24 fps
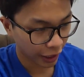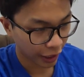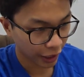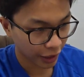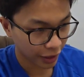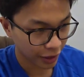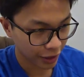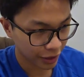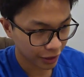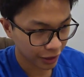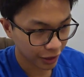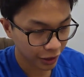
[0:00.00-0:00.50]

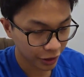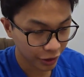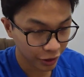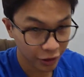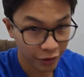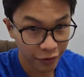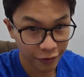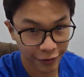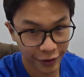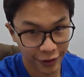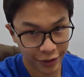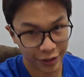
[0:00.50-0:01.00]
as a
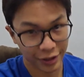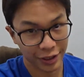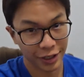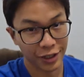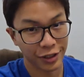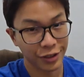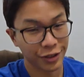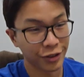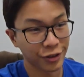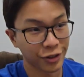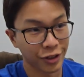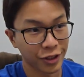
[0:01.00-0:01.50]

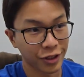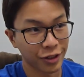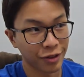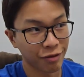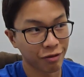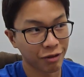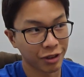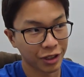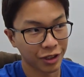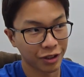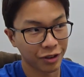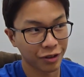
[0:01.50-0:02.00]
university
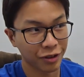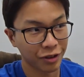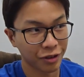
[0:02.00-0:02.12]
student with